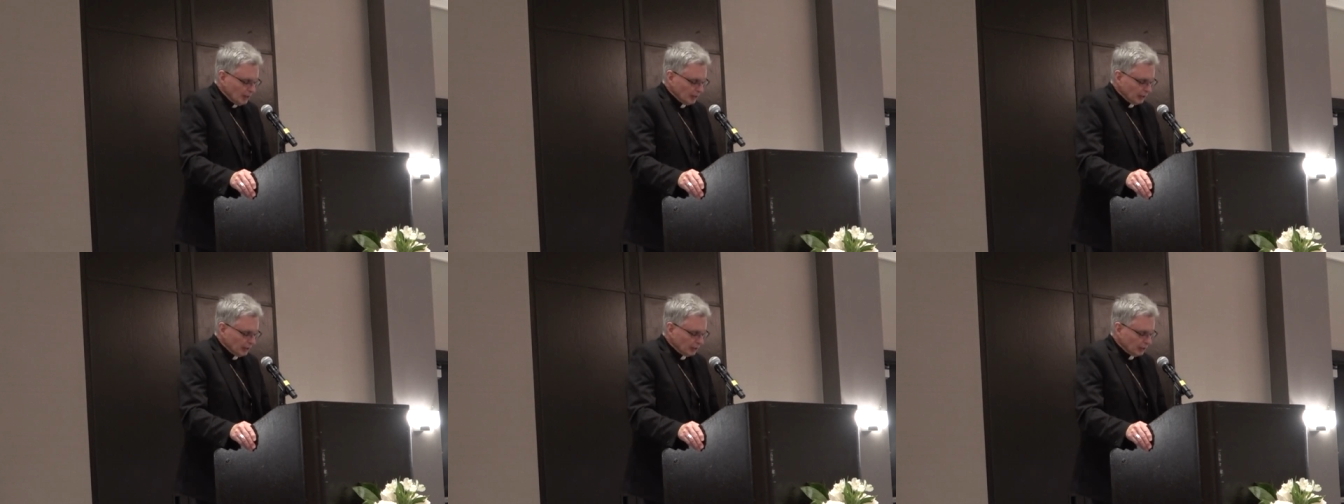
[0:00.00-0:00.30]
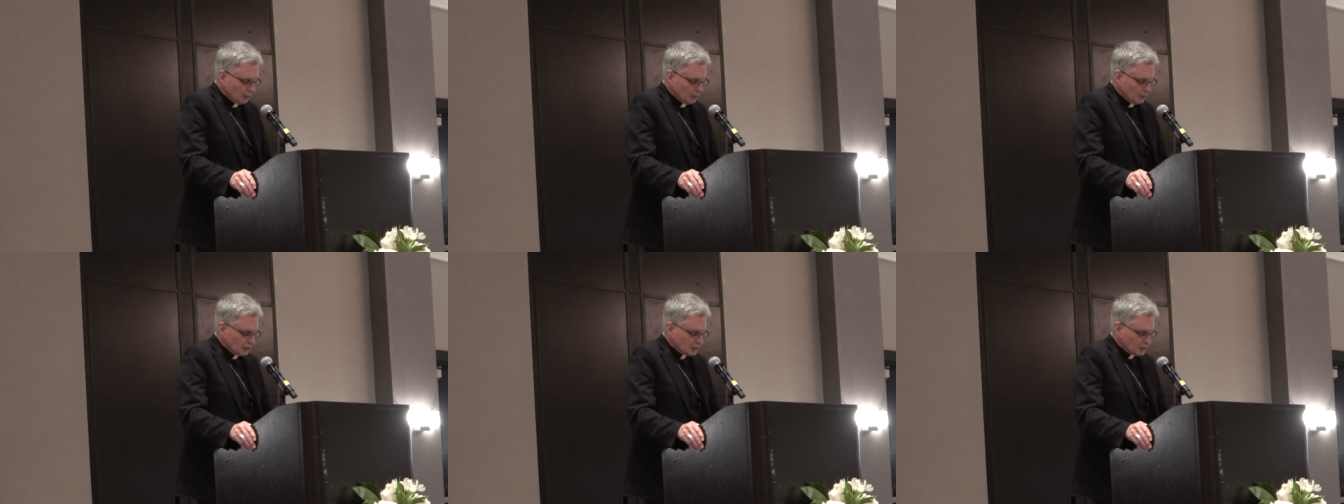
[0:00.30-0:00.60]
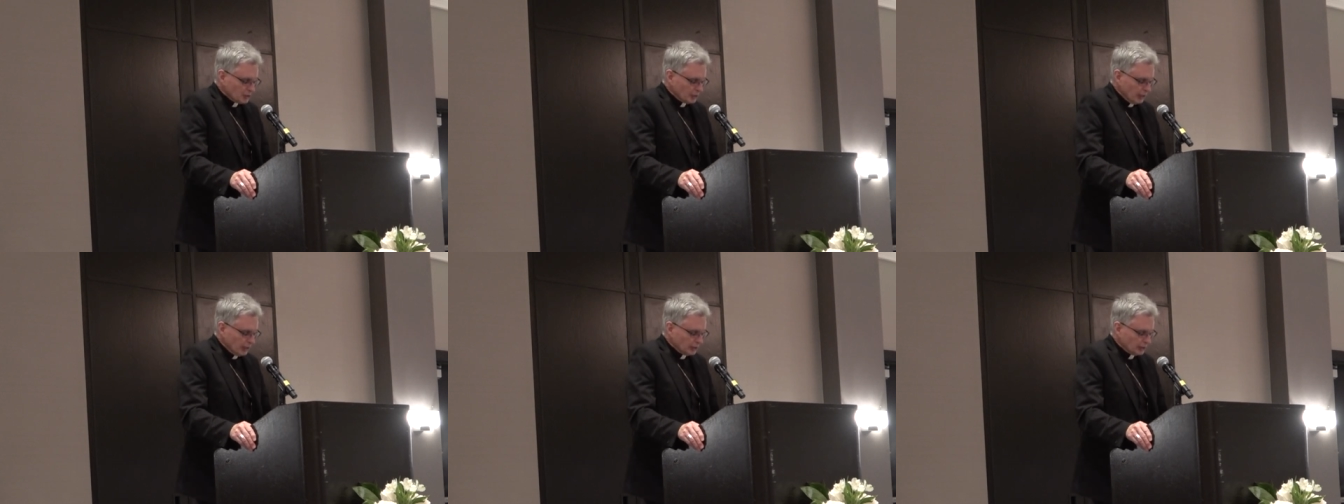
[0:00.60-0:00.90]
And I don't want to
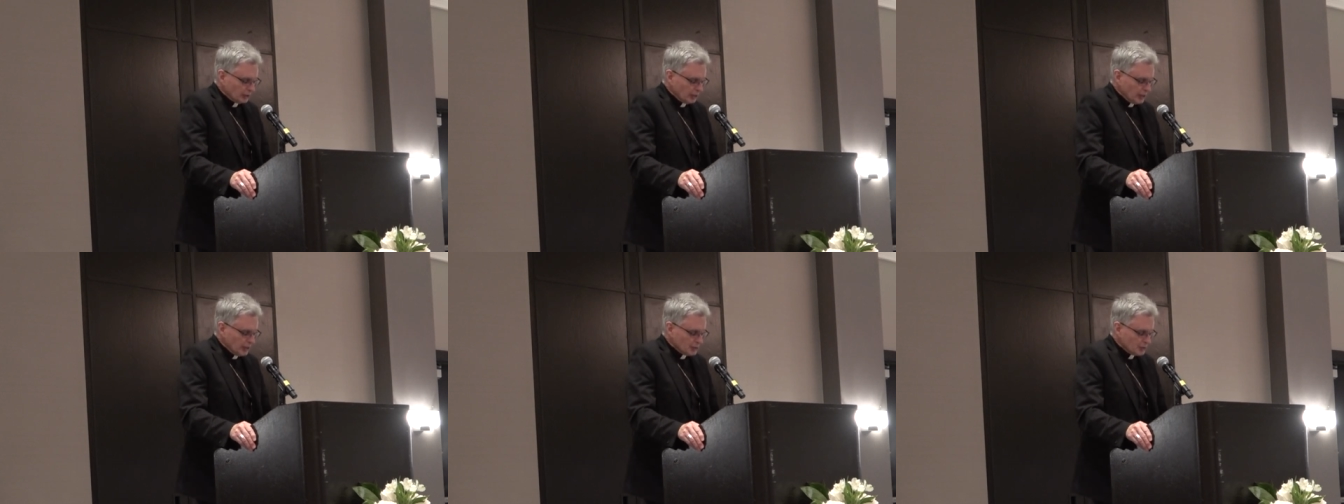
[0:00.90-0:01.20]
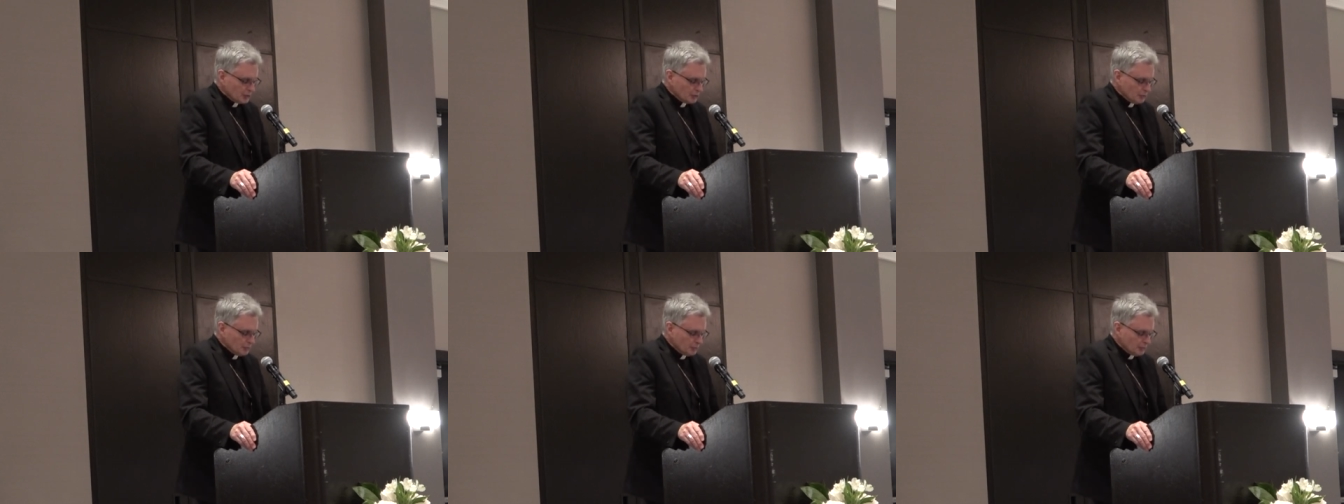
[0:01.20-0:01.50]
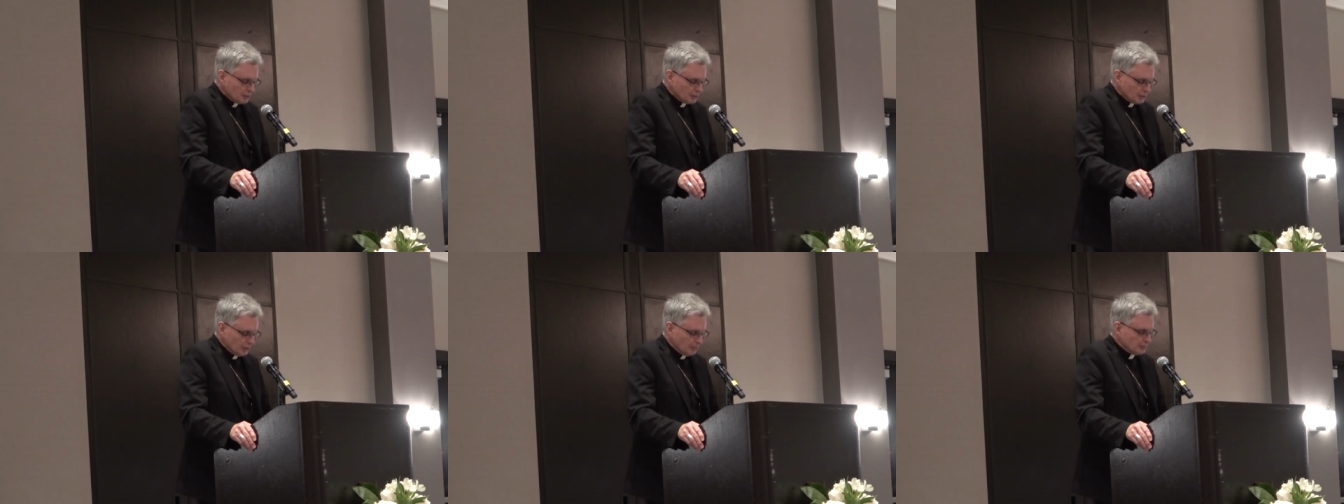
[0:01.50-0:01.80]
scandalize you,
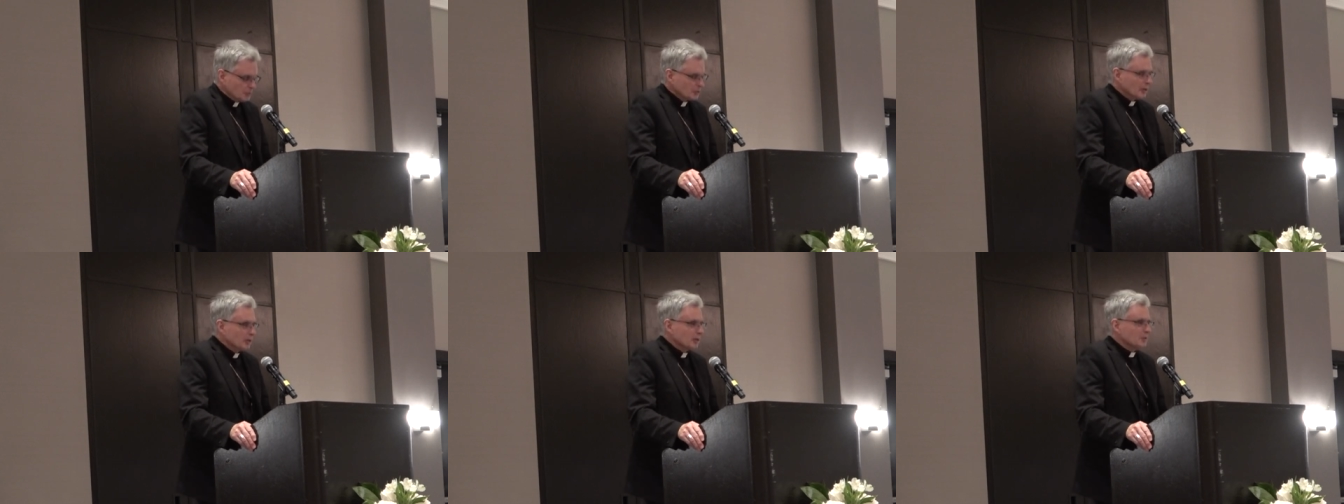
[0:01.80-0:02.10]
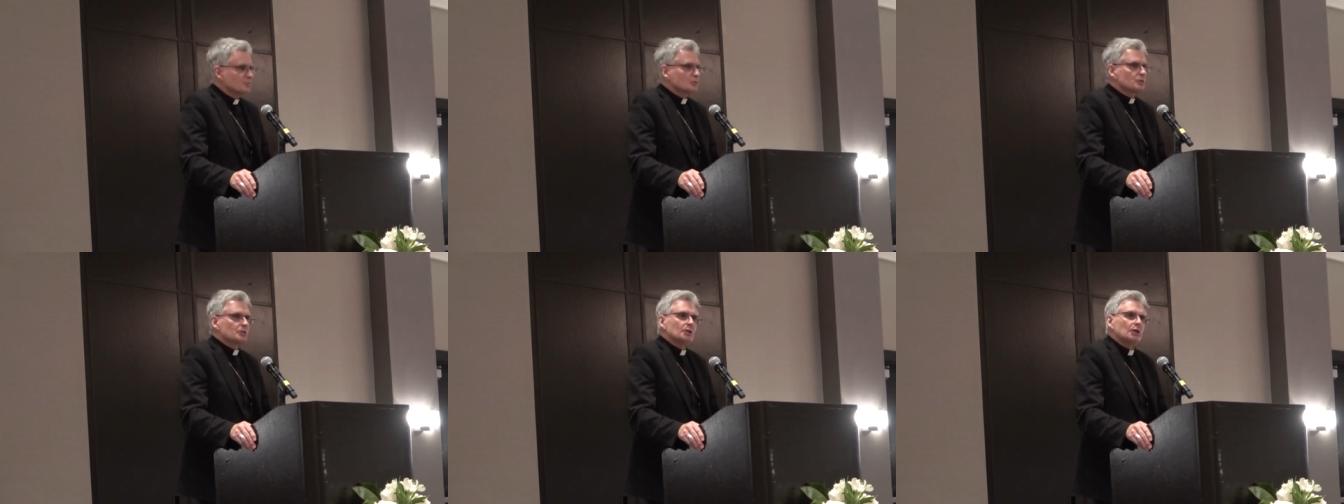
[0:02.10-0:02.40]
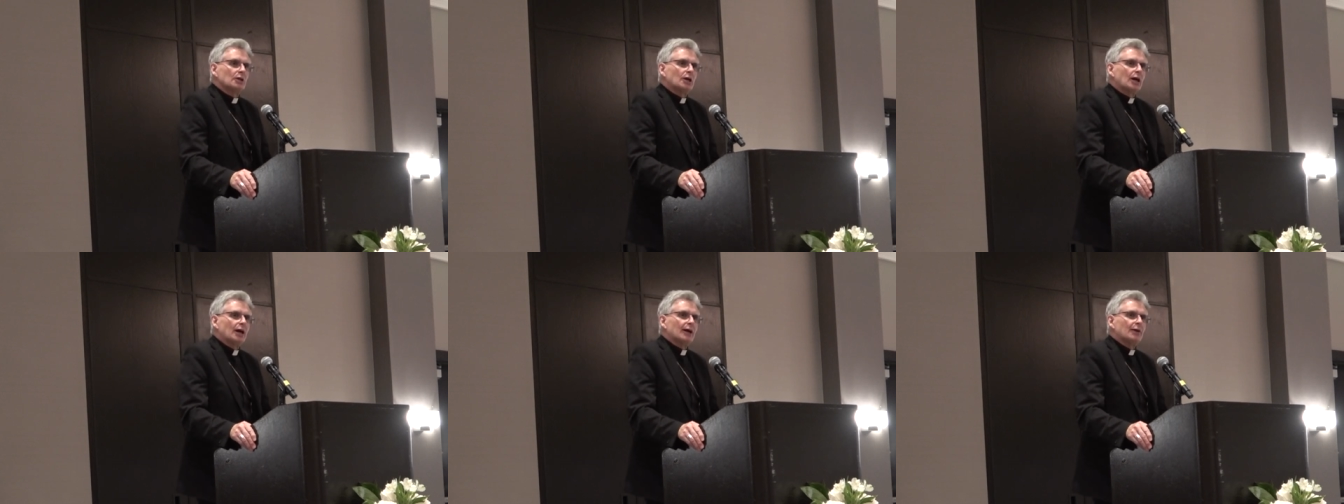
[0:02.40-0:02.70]
but
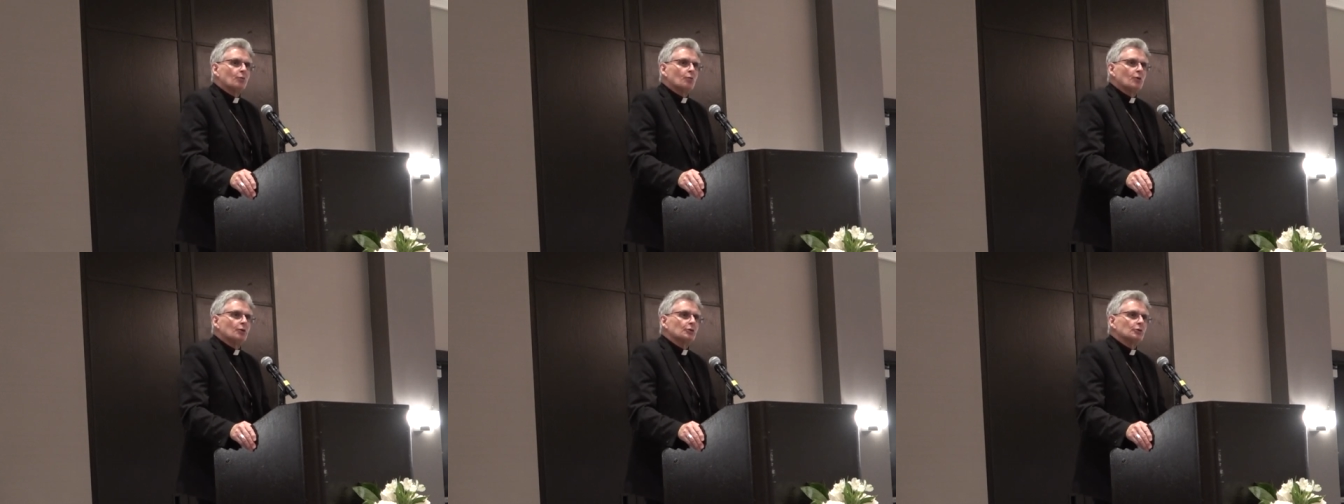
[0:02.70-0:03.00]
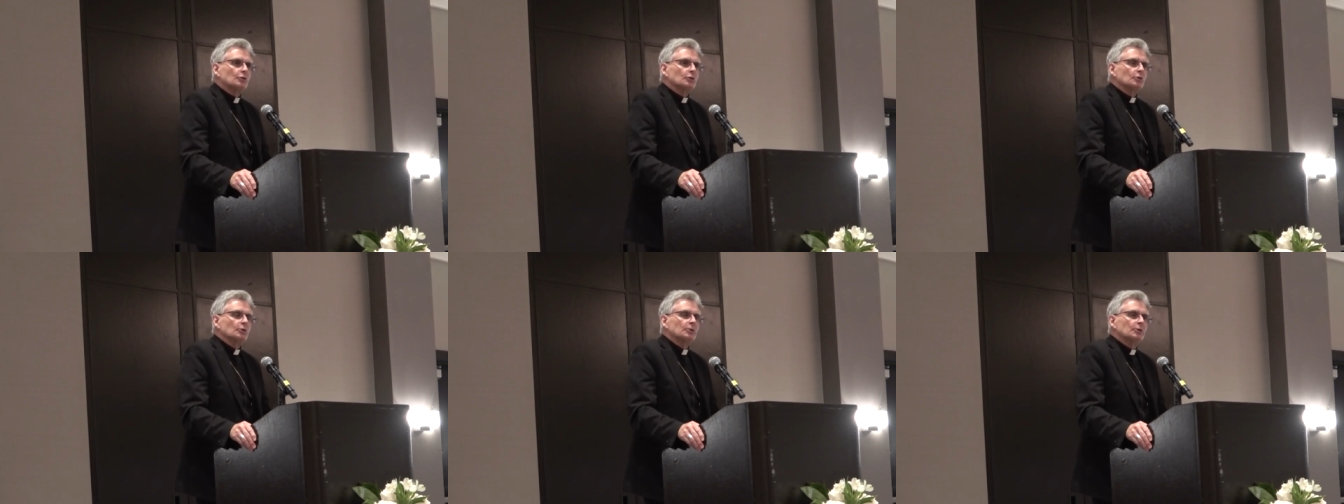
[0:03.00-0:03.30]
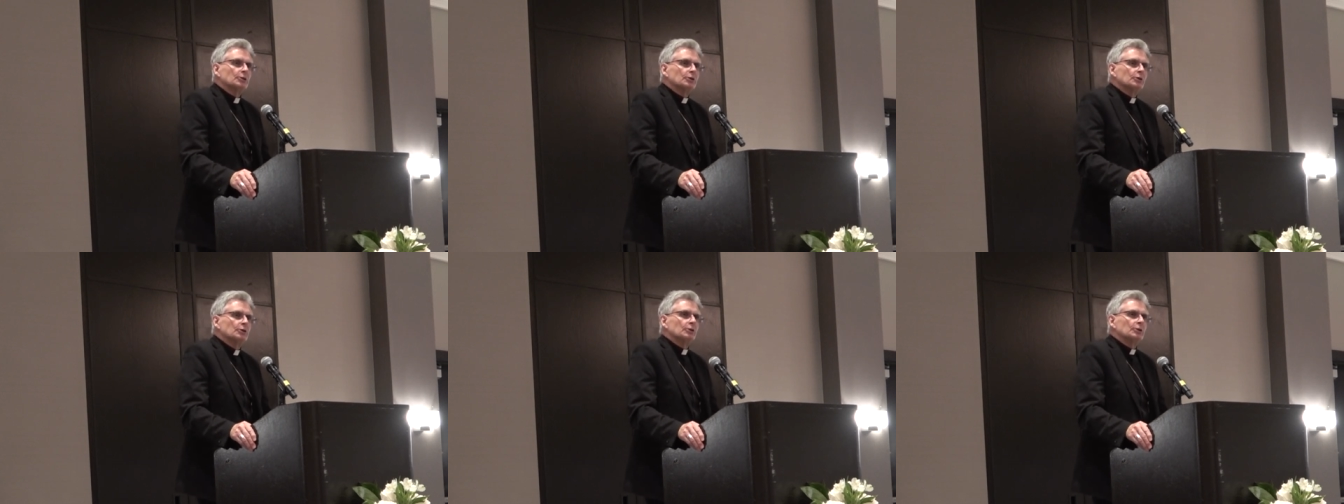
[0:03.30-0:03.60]
sometimes I wonder,